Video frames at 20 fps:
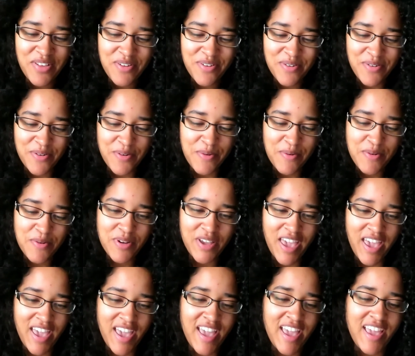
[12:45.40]

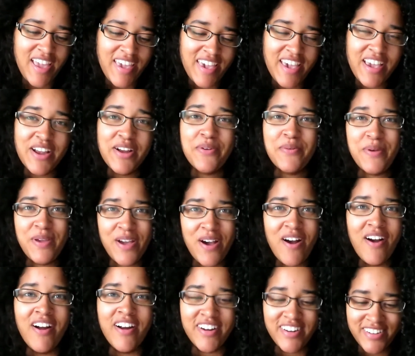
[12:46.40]
Okay, here we
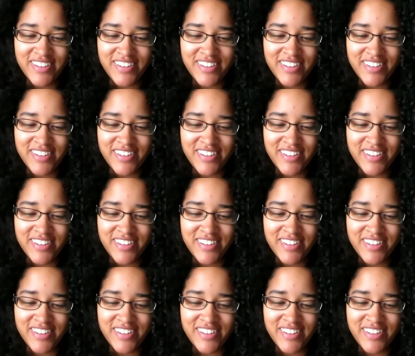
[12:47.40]
are.